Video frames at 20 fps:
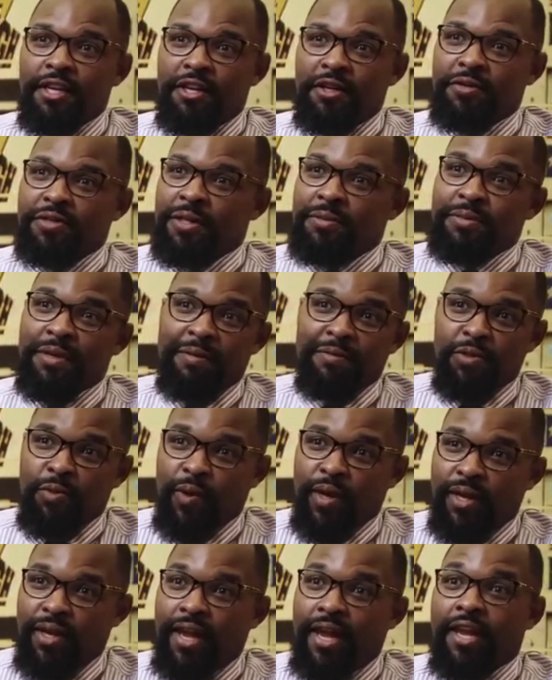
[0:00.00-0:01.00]
you know, sometimes we
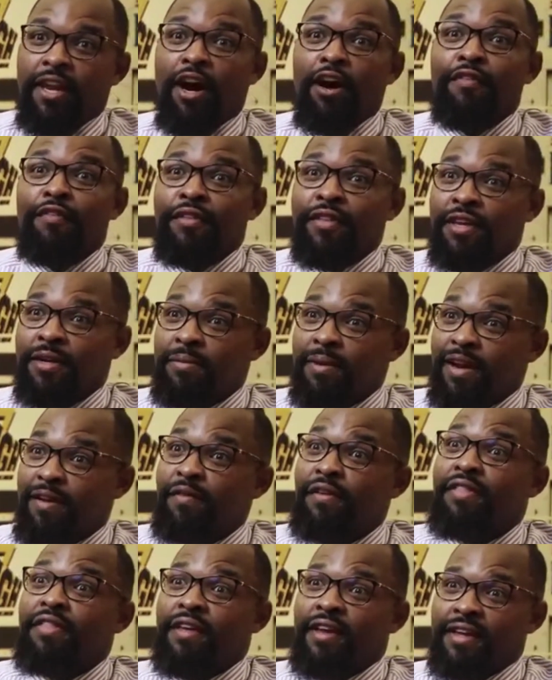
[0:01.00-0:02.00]
can not offer them
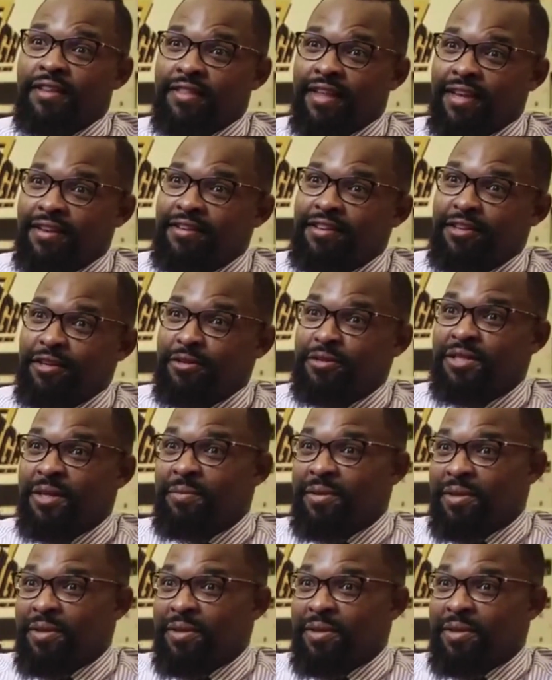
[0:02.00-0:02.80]
everything that, you know, some